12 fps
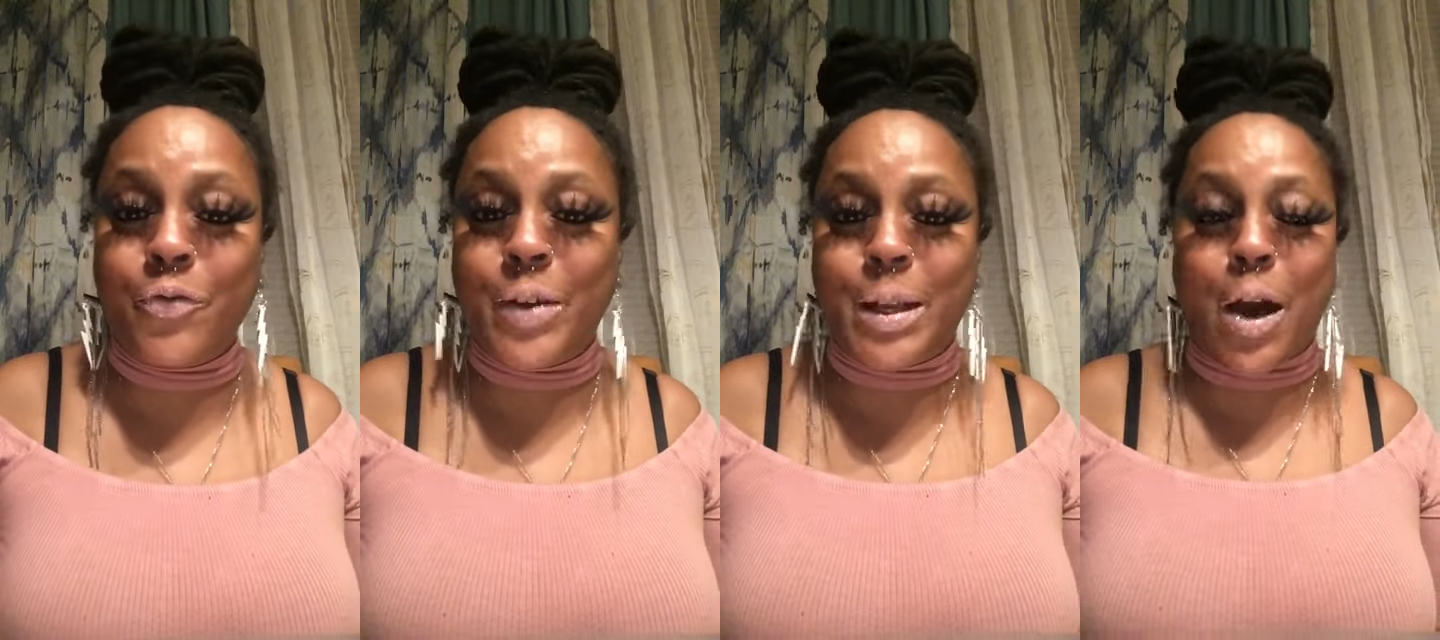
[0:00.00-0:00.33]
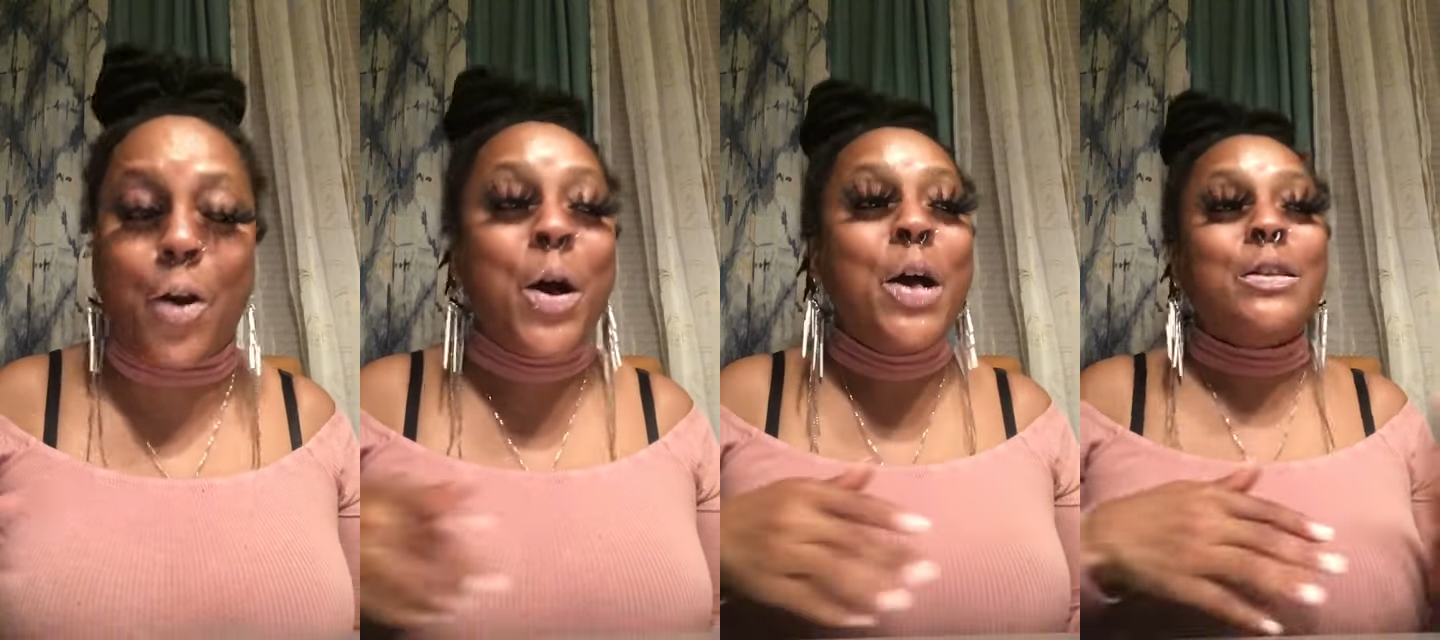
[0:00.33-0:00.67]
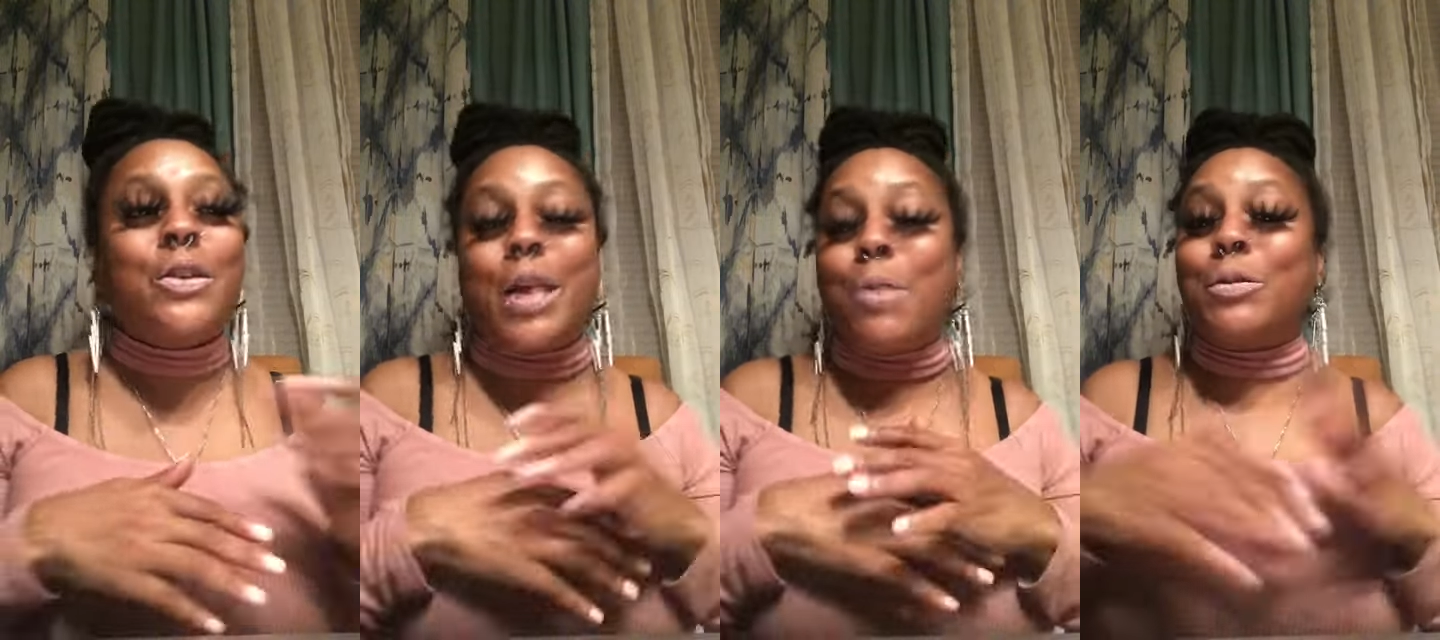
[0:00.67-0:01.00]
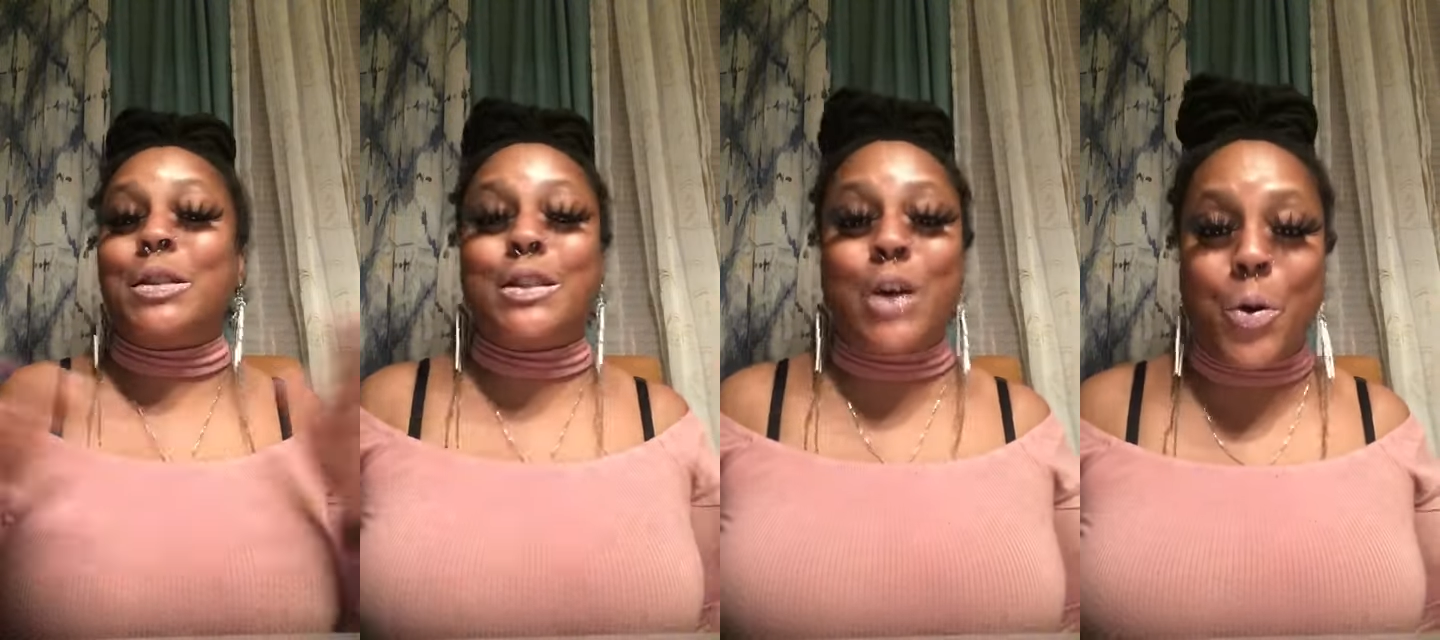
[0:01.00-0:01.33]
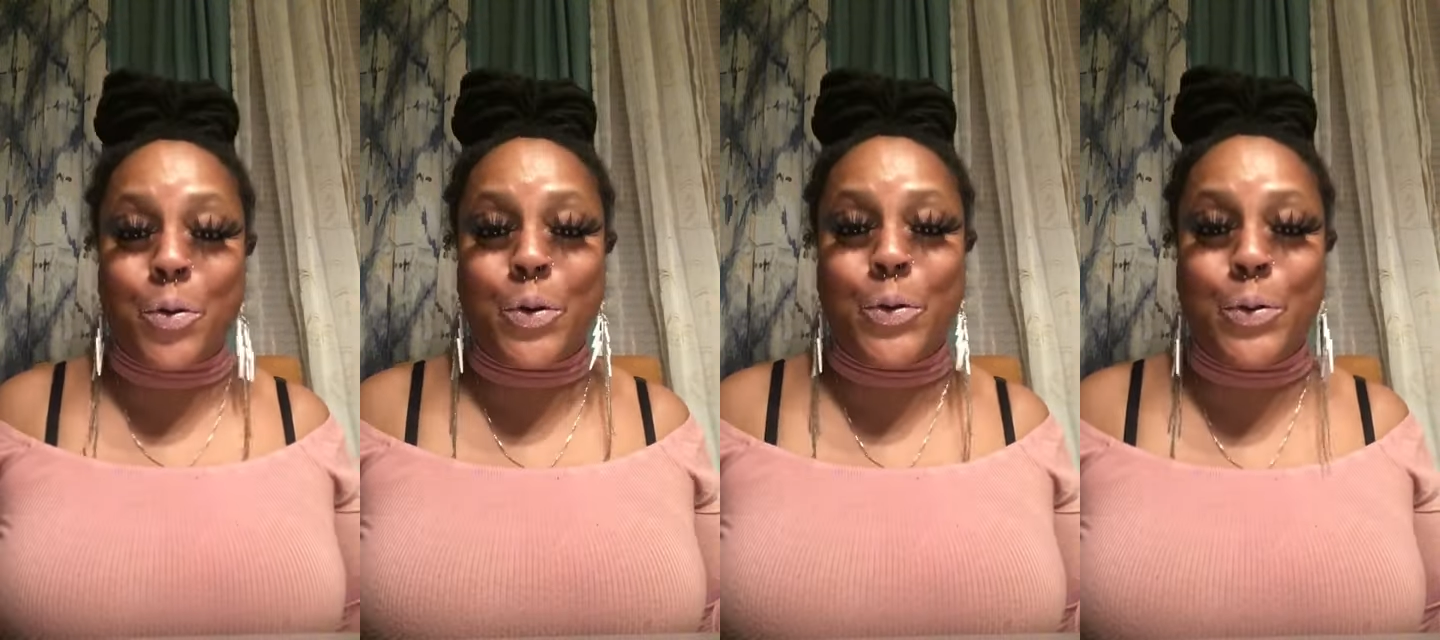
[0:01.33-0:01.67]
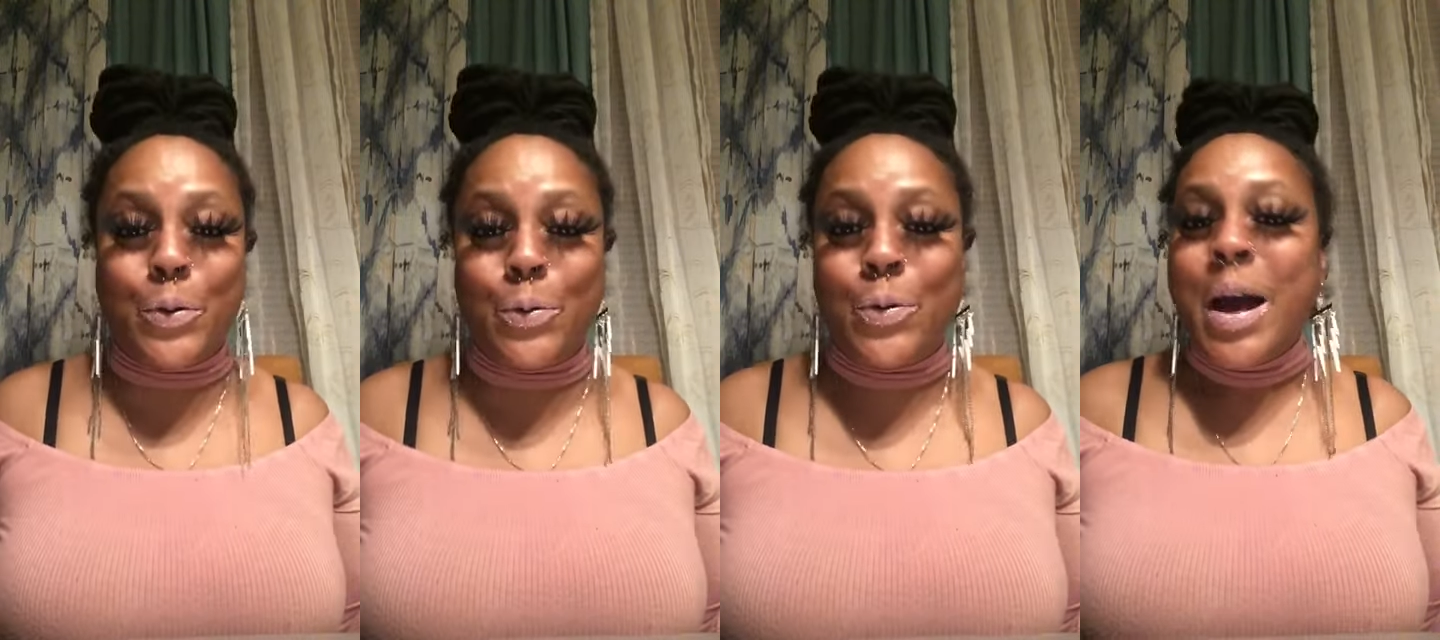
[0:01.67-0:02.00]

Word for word: video. So that was so cool.